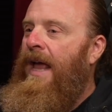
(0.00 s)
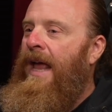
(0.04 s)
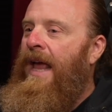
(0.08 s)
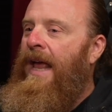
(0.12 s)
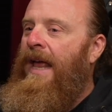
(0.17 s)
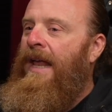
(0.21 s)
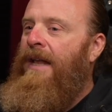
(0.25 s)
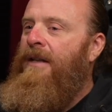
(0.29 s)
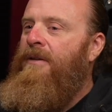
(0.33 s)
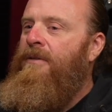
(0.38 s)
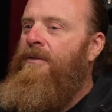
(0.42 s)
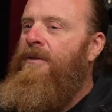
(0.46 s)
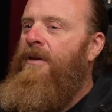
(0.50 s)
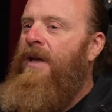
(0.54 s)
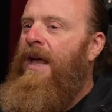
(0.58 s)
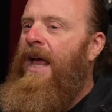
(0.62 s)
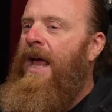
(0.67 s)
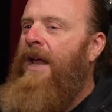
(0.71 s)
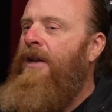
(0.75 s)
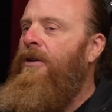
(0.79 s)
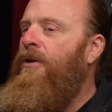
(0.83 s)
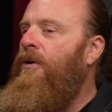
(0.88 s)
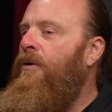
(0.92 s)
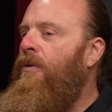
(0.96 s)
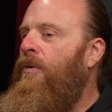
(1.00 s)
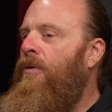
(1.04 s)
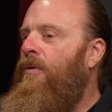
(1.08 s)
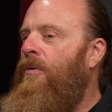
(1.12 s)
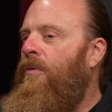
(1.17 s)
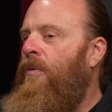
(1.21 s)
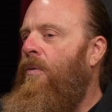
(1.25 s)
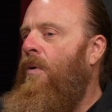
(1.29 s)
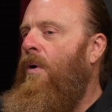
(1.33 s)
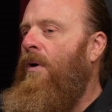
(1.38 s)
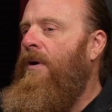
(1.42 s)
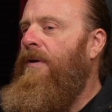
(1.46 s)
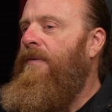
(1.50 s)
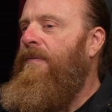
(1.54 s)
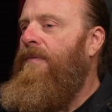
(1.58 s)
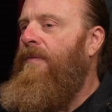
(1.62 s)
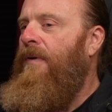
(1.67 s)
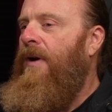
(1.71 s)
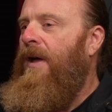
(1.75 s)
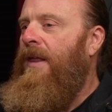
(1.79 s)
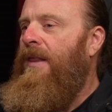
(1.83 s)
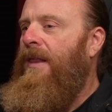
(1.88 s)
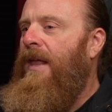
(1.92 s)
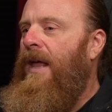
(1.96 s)
And how do you
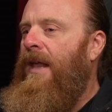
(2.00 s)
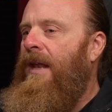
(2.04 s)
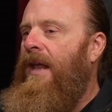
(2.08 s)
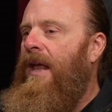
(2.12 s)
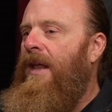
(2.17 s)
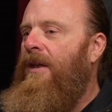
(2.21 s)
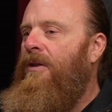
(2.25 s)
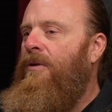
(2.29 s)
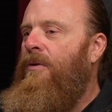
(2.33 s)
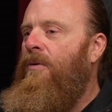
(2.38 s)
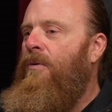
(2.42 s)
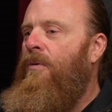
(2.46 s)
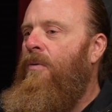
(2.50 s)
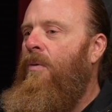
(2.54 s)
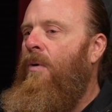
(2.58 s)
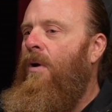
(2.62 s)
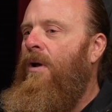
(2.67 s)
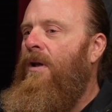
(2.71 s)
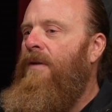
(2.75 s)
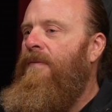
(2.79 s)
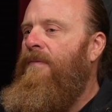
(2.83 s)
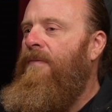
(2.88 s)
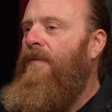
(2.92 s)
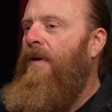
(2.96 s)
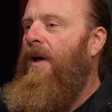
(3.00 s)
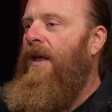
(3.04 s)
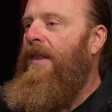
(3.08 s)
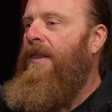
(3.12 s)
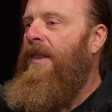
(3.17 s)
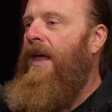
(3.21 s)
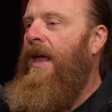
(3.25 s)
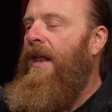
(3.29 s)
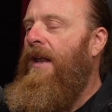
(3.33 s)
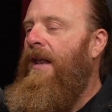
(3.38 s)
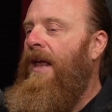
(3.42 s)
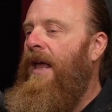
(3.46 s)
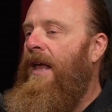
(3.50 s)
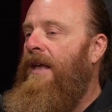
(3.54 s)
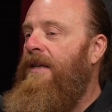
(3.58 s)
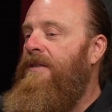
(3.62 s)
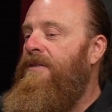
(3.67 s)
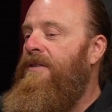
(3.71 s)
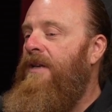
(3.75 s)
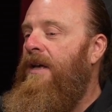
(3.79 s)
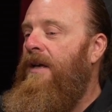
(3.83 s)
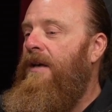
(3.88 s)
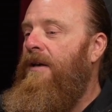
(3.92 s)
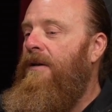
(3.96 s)
quantify that? How do you qualify that
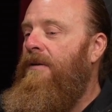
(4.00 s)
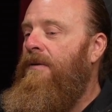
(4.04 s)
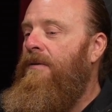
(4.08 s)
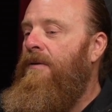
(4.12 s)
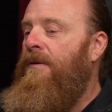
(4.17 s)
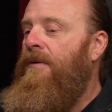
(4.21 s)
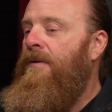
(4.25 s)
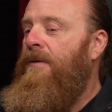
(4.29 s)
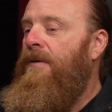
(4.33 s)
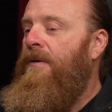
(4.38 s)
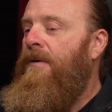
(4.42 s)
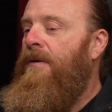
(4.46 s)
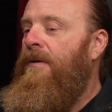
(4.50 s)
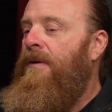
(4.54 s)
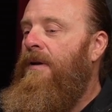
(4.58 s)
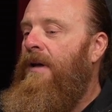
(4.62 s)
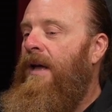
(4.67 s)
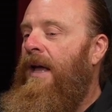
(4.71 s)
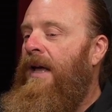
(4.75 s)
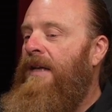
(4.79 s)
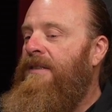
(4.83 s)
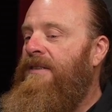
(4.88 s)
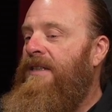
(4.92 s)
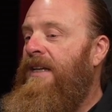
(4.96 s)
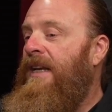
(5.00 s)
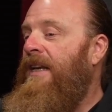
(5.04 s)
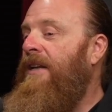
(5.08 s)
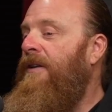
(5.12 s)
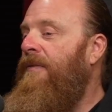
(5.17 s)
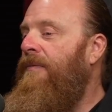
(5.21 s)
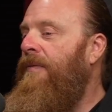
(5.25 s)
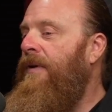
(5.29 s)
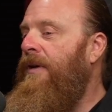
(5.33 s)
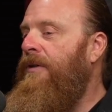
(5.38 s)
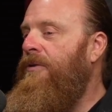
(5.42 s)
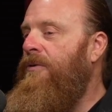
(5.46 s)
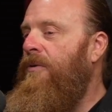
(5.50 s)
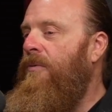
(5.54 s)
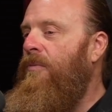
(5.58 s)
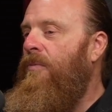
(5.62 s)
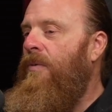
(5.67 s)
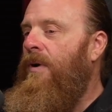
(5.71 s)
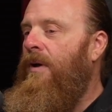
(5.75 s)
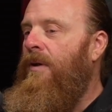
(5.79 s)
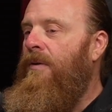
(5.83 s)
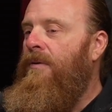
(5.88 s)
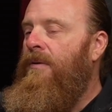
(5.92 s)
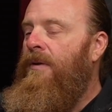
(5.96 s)
as an individual?
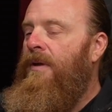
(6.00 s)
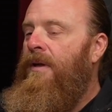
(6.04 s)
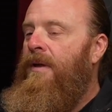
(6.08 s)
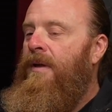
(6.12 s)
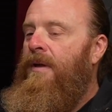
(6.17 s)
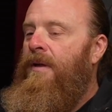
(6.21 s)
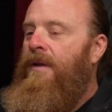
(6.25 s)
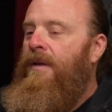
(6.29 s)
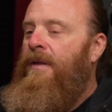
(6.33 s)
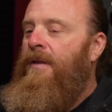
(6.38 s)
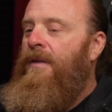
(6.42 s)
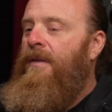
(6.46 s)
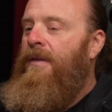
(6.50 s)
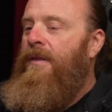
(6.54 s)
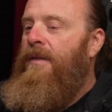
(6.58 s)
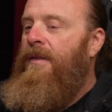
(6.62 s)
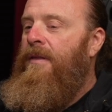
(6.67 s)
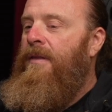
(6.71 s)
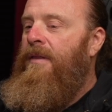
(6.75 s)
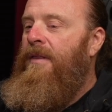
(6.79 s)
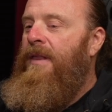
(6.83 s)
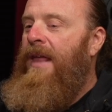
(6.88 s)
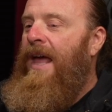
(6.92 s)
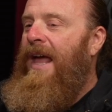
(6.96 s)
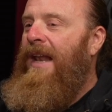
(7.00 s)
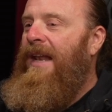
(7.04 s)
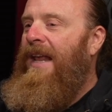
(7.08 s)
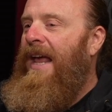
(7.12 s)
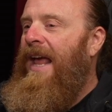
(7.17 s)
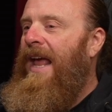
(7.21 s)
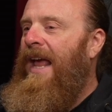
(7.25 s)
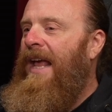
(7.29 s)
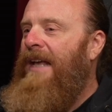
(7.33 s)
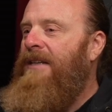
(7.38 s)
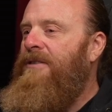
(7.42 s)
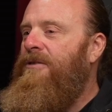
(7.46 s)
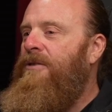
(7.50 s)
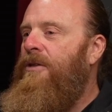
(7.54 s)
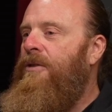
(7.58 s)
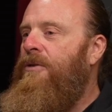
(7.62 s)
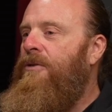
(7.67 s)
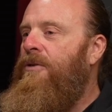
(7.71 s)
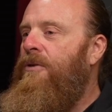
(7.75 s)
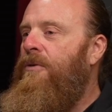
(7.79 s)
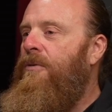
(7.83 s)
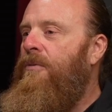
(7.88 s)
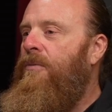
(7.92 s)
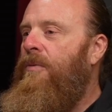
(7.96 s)
Well, that has to
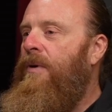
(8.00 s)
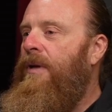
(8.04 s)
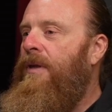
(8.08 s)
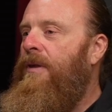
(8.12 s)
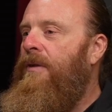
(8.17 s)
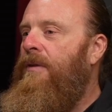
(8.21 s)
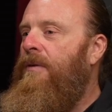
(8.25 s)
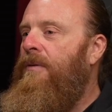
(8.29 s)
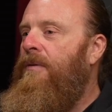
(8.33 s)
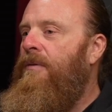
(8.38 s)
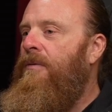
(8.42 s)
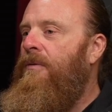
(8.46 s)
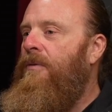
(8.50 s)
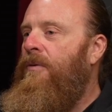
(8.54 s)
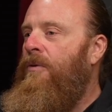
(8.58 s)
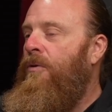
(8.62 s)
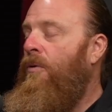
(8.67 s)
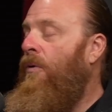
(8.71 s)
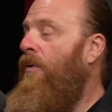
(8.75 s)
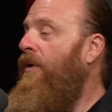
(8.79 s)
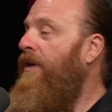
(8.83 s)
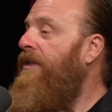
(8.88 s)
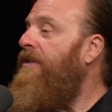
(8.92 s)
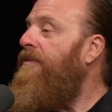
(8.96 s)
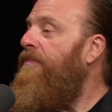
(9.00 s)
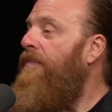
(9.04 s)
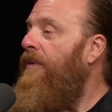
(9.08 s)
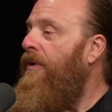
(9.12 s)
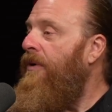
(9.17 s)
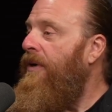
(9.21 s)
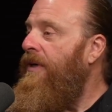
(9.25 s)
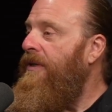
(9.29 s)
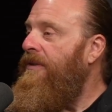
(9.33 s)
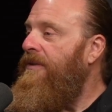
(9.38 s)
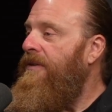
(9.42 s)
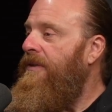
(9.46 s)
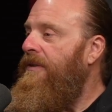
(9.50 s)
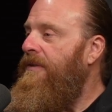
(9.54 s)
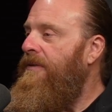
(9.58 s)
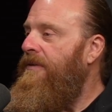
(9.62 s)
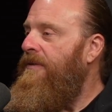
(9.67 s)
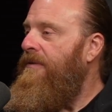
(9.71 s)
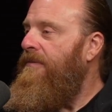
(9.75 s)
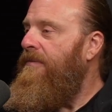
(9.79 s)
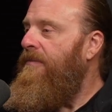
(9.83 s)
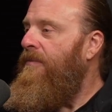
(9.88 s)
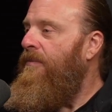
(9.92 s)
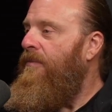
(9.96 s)
do with your
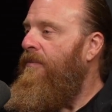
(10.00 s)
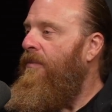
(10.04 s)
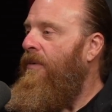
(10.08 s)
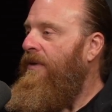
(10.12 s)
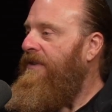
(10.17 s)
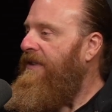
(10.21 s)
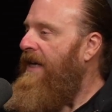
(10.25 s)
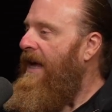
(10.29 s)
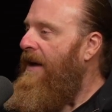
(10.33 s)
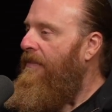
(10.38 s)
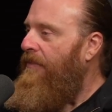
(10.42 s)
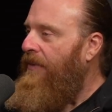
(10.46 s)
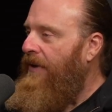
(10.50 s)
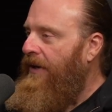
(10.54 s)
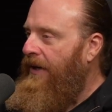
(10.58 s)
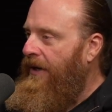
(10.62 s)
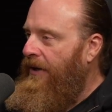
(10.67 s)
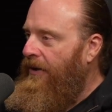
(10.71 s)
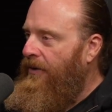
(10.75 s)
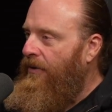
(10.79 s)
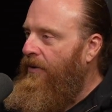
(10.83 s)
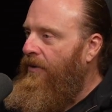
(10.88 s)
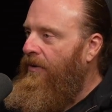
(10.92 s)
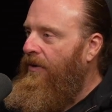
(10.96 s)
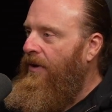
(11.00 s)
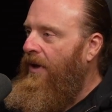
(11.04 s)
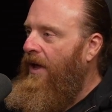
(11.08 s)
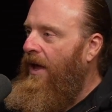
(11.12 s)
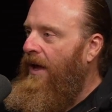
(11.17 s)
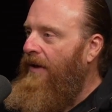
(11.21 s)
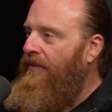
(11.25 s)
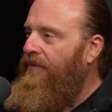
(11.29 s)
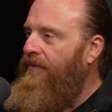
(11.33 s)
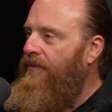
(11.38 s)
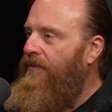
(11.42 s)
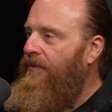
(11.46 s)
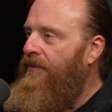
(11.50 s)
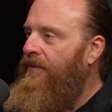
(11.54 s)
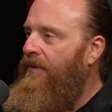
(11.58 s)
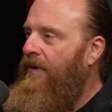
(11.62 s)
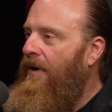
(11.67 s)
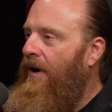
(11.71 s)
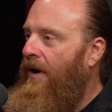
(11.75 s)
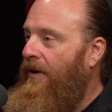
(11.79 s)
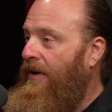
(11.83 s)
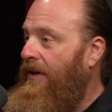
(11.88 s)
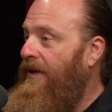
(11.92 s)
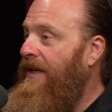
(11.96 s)
experiences, what's happening in your life
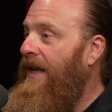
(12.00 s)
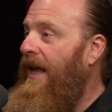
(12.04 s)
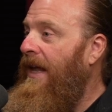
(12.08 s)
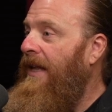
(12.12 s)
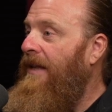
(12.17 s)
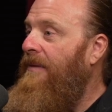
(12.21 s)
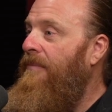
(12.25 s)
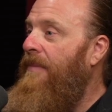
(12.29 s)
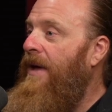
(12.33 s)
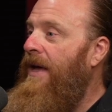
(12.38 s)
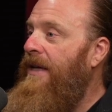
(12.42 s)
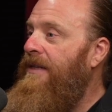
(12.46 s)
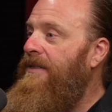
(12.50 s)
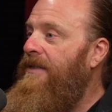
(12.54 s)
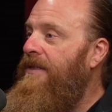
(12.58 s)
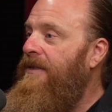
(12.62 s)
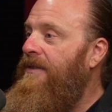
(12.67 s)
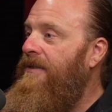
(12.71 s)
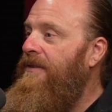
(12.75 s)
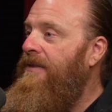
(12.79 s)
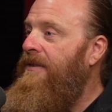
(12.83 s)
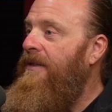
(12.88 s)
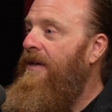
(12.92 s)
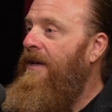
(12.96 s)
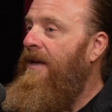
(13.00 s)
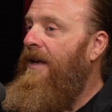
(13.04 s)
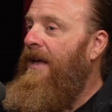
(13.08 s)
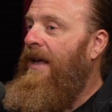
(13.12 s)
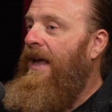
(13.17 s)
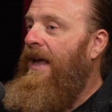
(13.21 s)
on a daily basis.